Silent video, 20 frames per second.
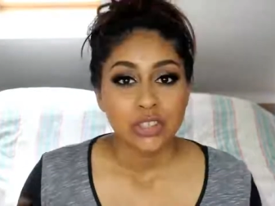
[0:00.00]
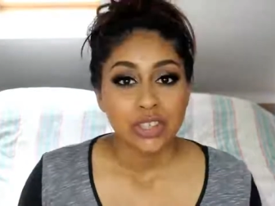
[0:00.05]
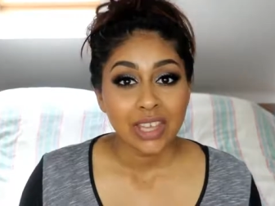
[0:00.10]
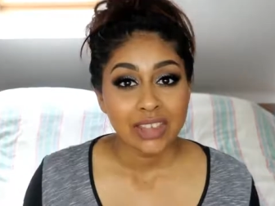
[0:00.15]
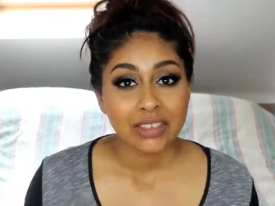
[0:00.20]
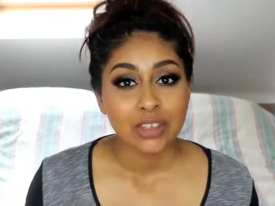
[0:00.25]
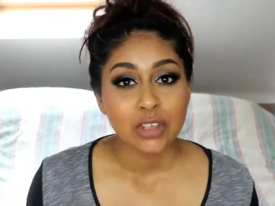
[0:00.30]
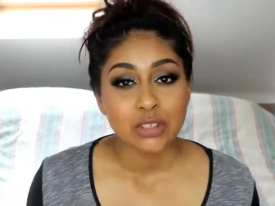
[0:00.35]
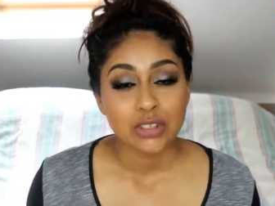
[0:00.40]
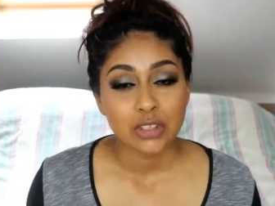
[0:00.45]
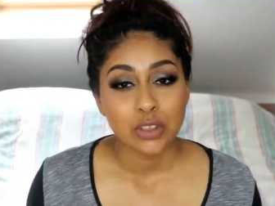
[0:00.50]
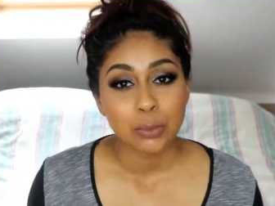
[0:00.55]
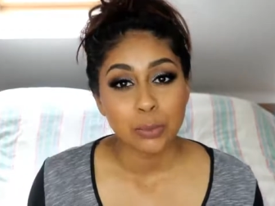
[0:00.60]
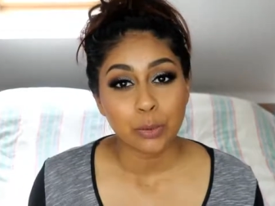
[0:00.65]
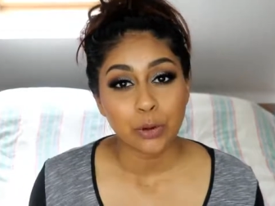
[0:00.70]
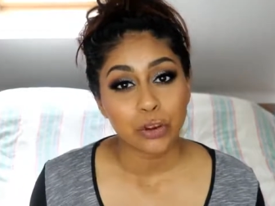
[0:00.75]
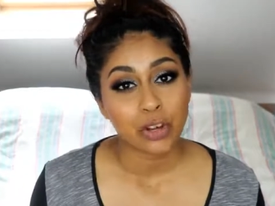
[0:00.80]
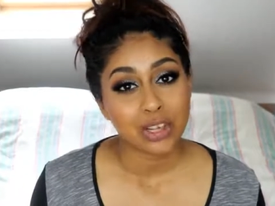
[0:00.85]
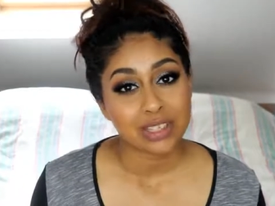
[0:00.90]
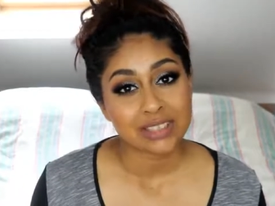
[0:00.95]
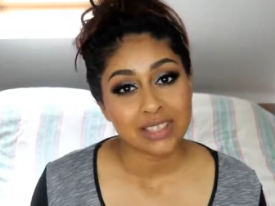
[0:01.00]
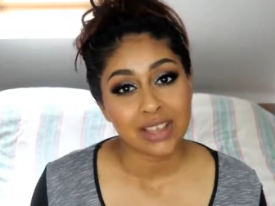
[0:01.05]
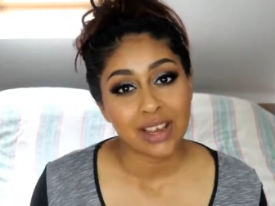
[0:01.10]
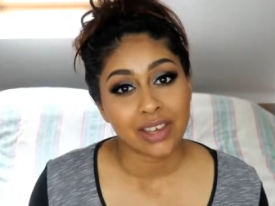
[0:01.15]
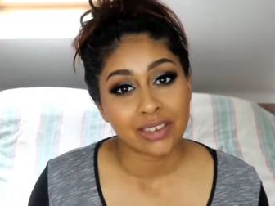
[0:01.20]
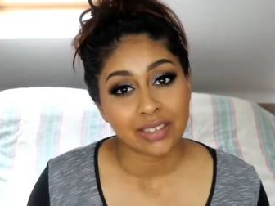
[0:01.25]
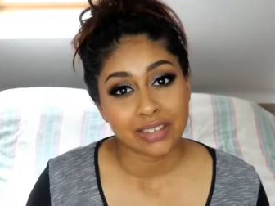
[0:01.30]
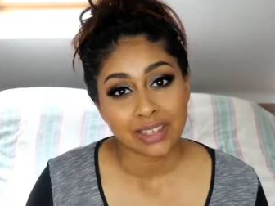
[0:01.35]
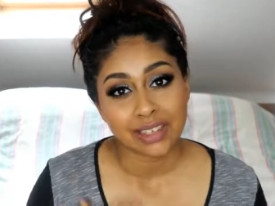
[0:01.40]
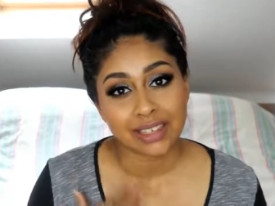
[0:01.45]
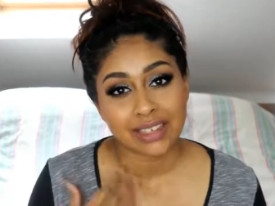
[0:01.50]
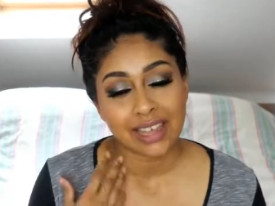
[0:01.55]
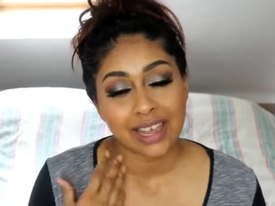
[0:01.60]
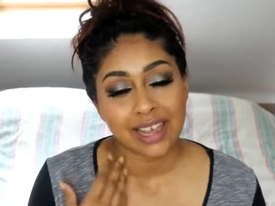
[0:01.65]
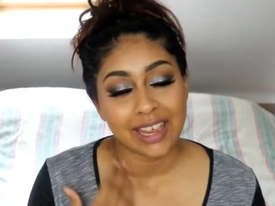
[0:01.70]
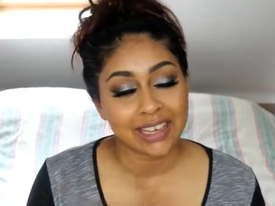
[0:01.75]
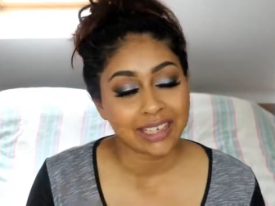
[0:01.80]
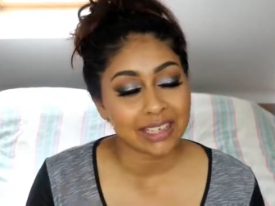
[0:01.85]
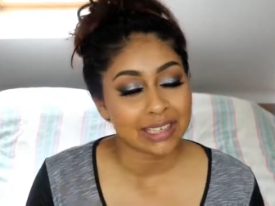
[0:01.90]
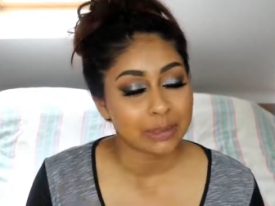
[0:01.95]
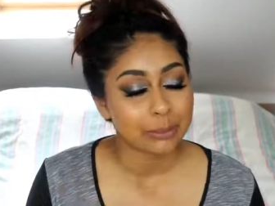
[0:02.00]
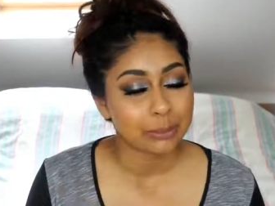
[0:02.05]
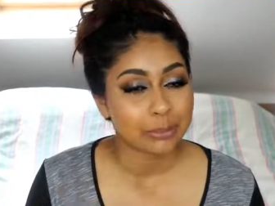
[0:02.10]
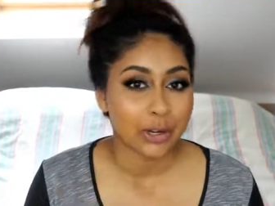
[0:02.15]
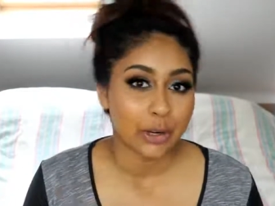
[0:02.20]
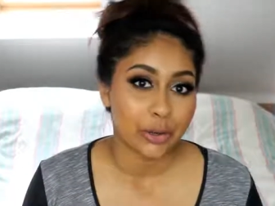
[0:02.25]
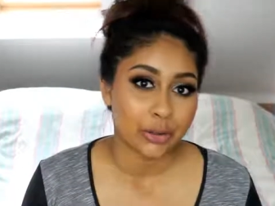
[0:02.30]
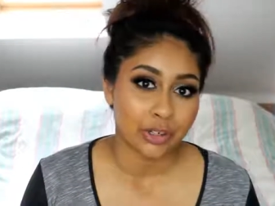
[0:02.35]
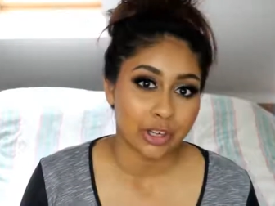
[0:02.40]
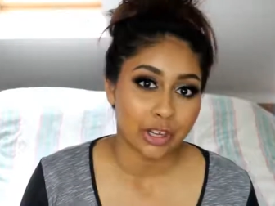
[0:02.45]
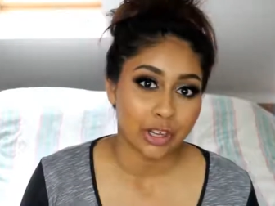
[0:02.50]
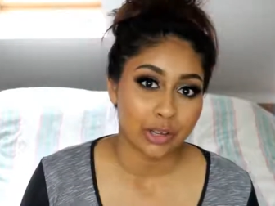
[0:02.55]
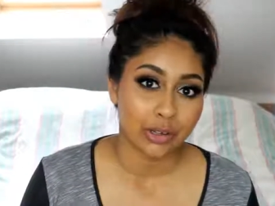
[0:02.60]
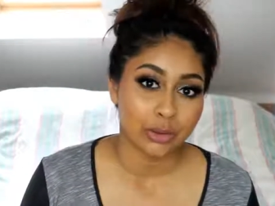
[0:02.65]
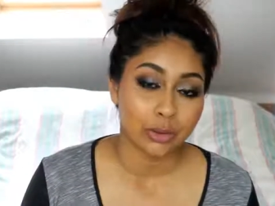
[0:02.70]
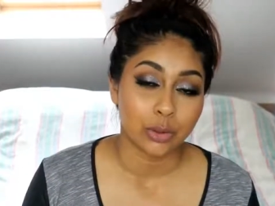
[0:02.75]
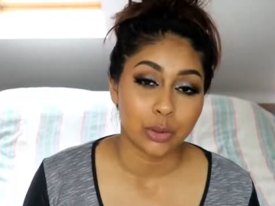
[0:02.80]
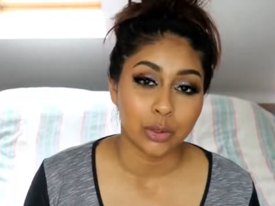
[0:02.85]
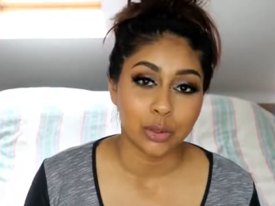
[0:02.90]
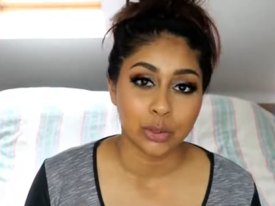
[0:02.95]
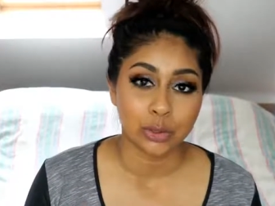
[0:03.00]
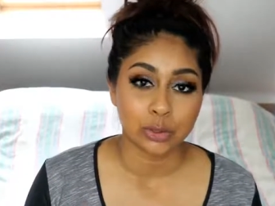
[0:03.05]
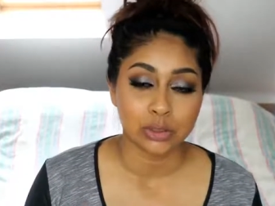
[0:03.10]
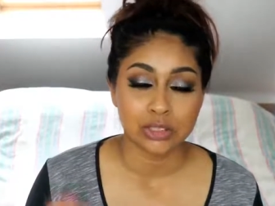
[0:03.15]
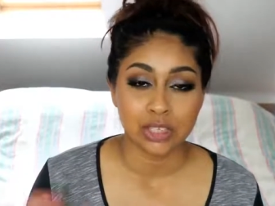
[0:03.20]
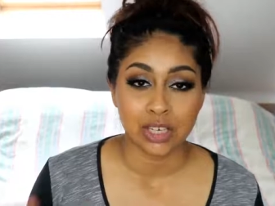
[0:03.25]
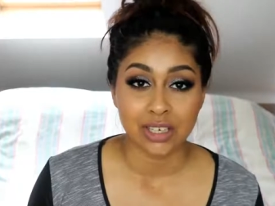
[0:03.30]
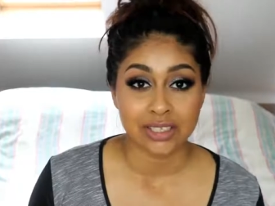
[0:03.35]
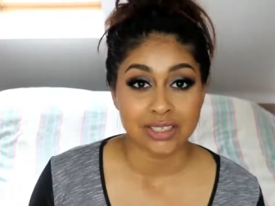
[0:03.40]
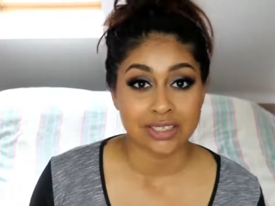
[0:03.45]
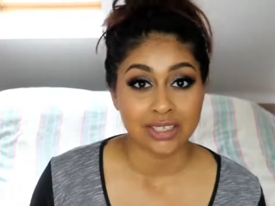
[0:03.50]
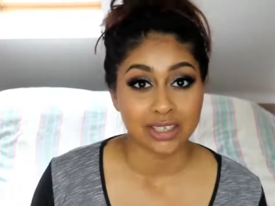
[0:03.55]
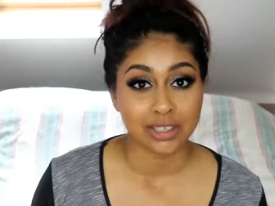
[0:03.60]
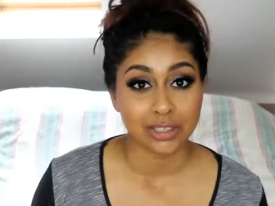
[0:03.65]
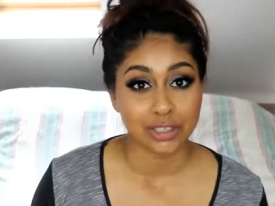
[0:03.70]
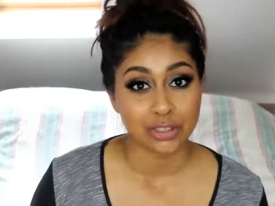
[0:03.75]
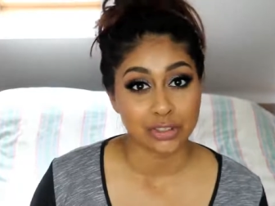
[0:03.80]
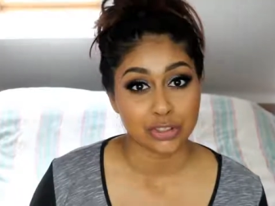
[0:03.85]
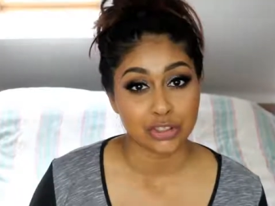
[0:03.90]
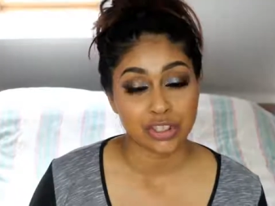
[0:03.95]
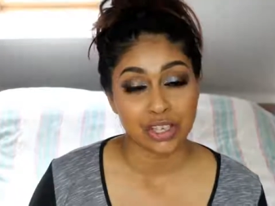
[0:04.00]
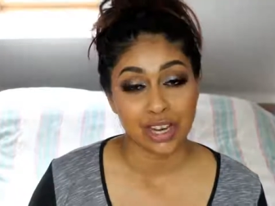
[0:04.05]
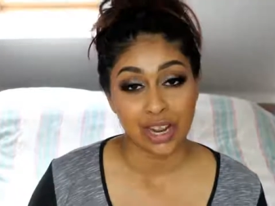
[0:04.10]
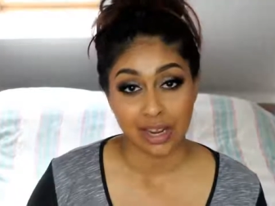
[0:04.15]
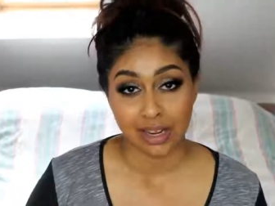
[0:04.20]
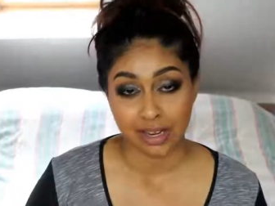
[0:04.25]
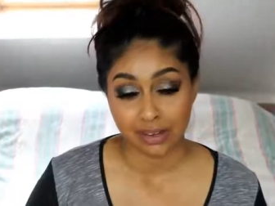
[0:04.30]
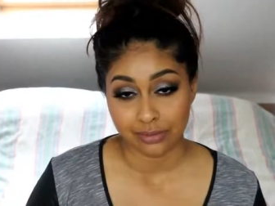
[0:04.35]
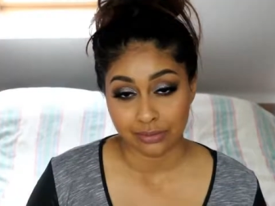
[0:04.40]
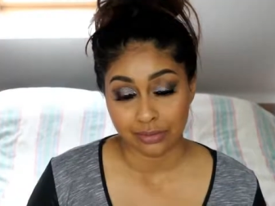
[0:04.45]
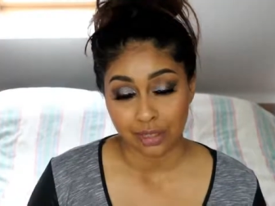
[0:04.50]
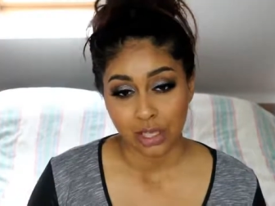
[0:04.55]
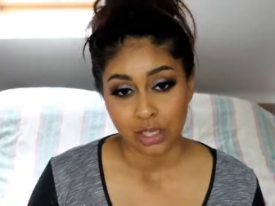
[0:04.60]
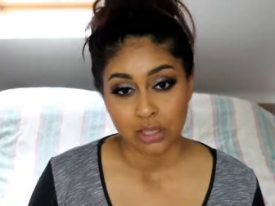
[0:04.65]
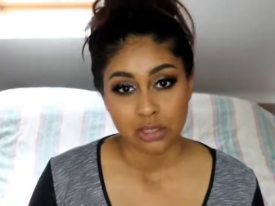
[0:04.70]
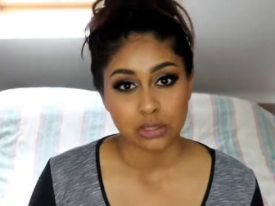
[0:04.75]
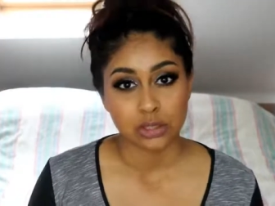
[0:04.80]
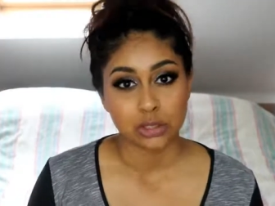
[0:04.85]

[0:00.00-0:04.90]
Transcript: yeah, those are the products that I think that any brown girl or darker skin girl should have